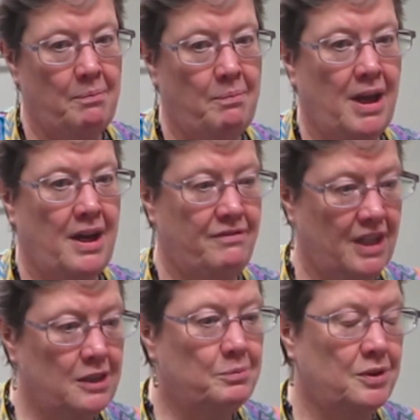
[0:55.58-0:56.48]
but
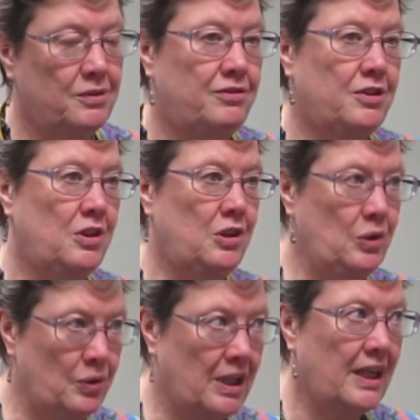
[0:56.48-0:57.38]
available for
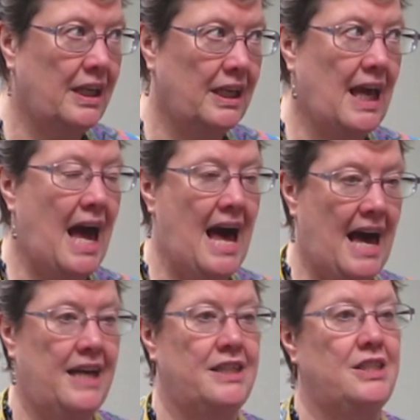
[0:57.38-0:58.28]
looking
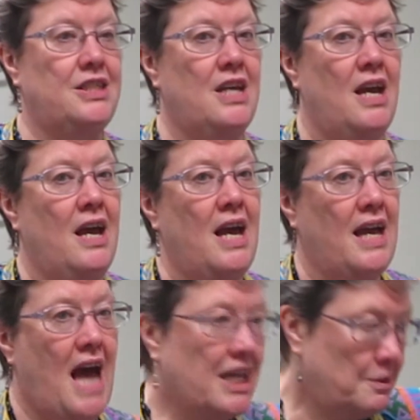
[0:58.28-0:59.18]
at
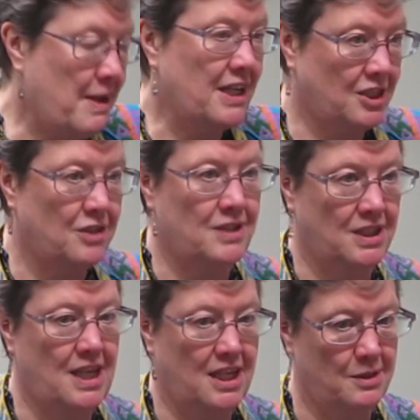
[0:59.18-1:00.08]
aspects of
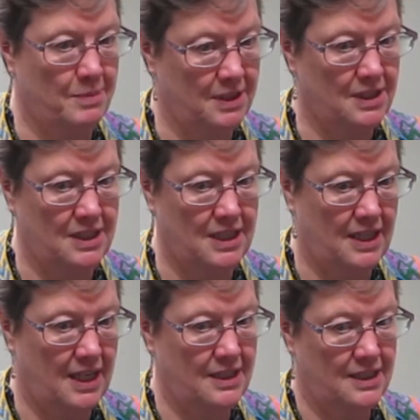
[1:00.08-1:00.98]

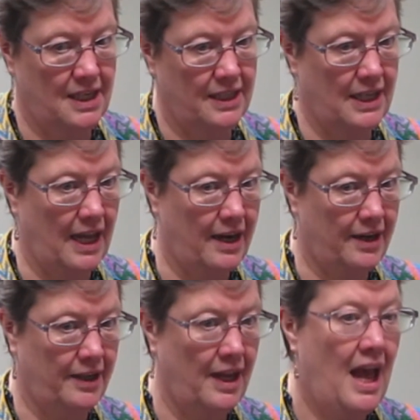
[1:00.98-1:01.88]
accessibility inside Learn.
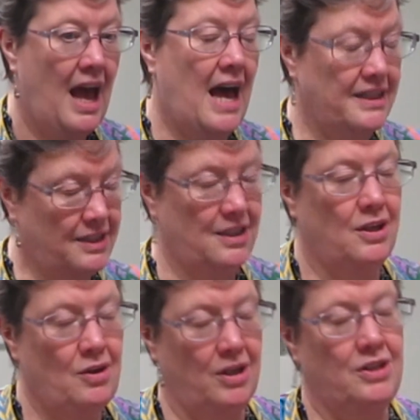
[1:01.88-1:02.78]
As
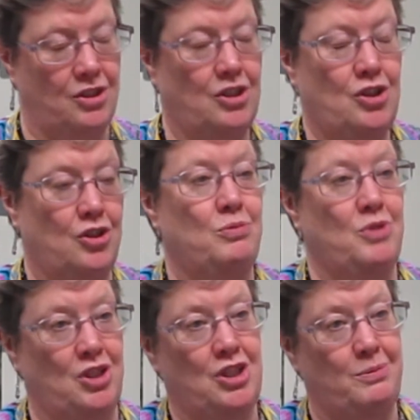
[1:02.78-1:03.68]
the institution
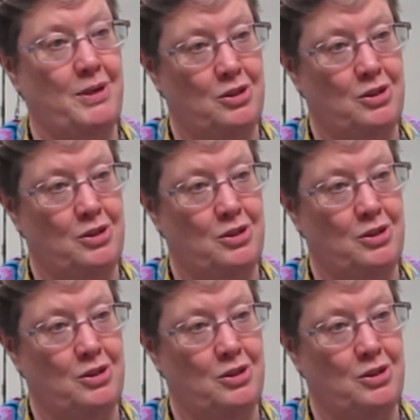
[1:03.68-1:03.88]
was just about